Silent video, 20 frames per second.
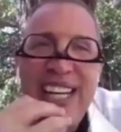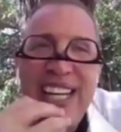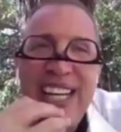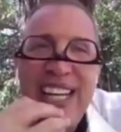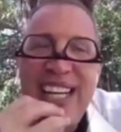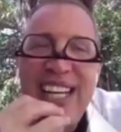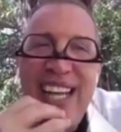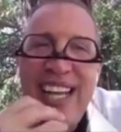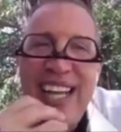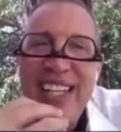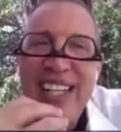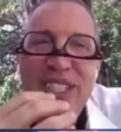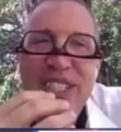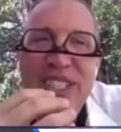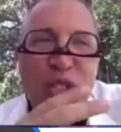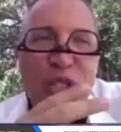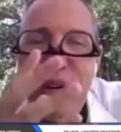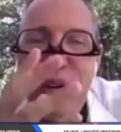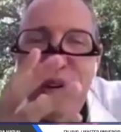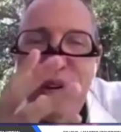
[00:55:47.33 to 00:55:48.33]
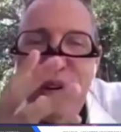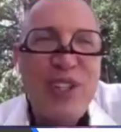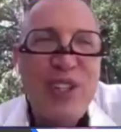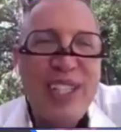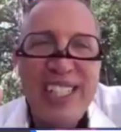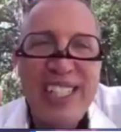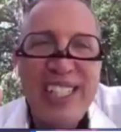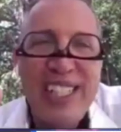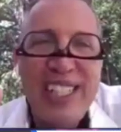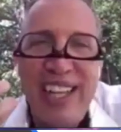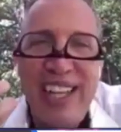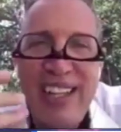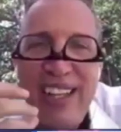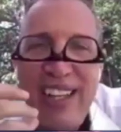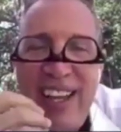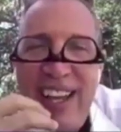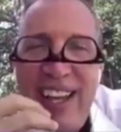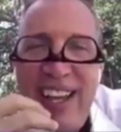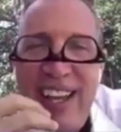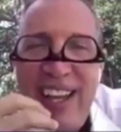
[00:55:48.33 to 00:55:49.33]
and I used to travel
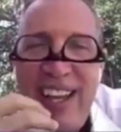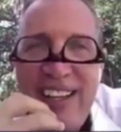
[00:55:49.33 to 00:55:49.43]
and